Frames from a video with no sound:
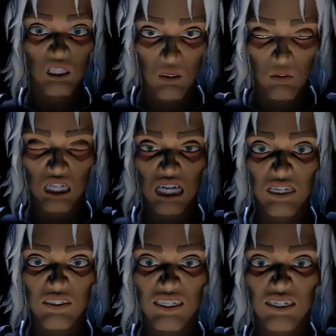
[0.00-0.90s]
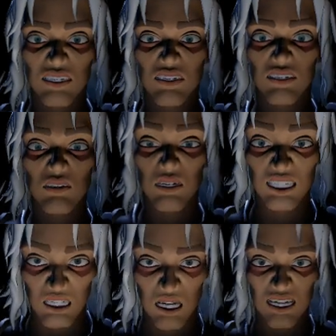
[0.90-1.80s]
chew the lint. You
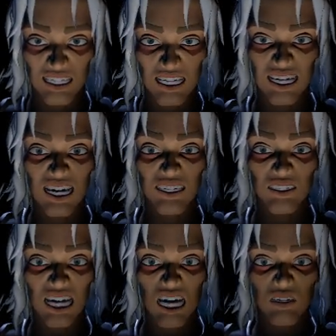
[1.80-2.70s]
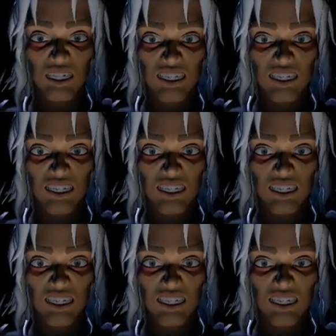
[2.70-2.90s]
enjoying that, are you, Darren?